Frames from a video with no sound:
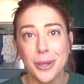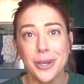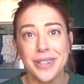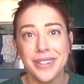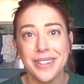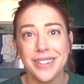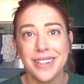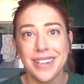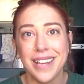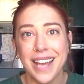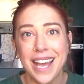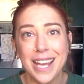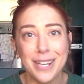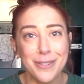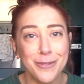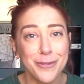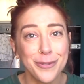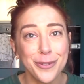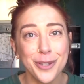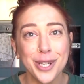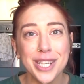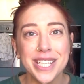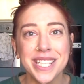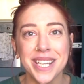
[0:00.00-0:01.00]
but had
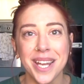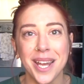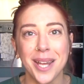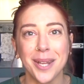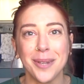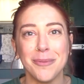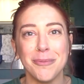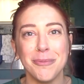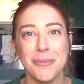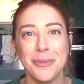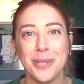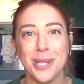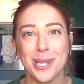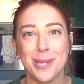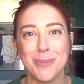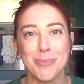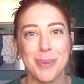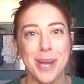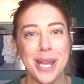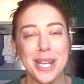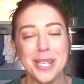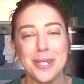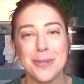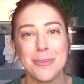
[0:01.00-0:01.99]
free time to
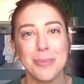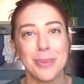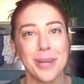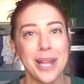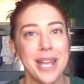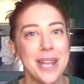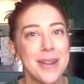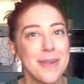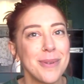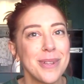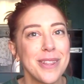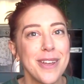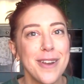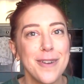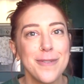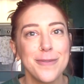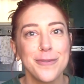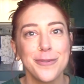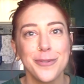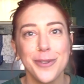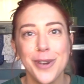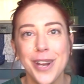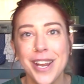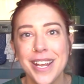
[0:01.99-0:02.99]
spend playing with
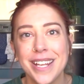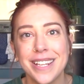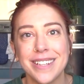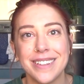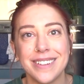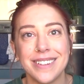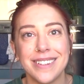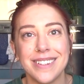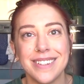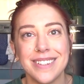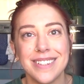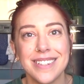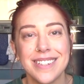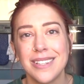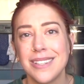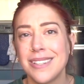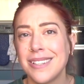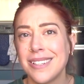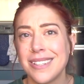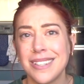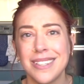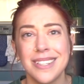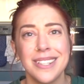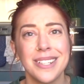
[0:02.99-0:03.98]
our friends,
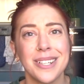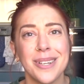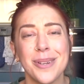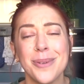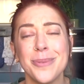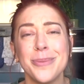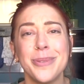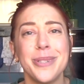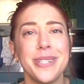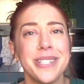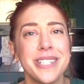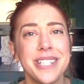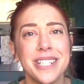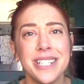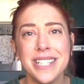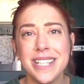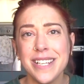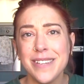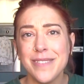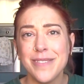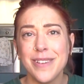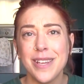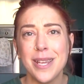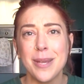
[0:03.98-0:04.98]
and don't know, watching
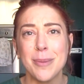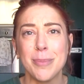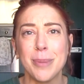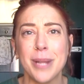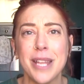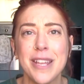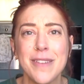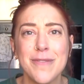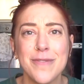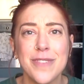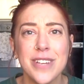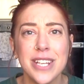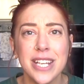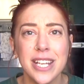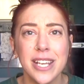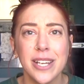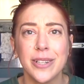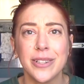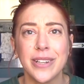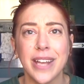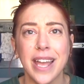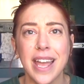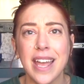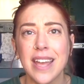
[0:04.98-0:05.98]
TV, playing
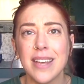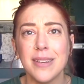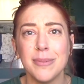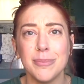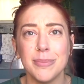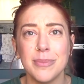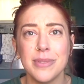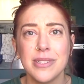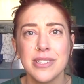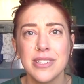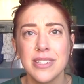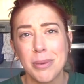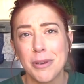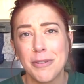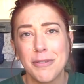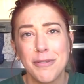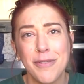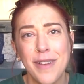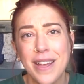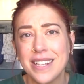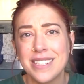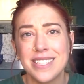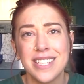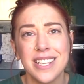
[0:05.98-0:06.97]
video games,
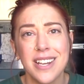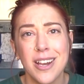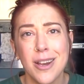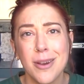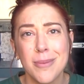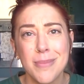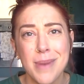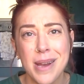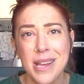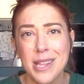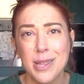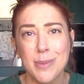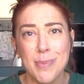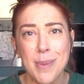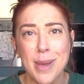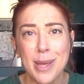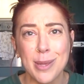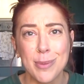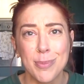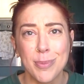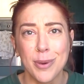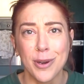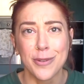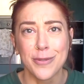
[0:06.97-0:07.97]
perfecting our
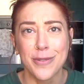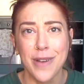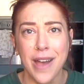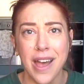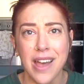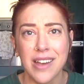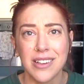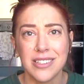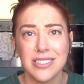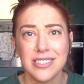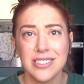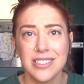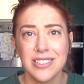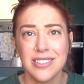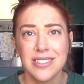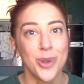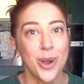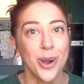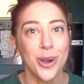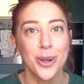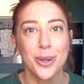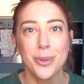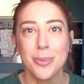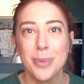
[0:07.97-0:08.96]
MySpace profiles.
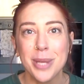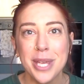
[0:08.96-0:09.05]
Not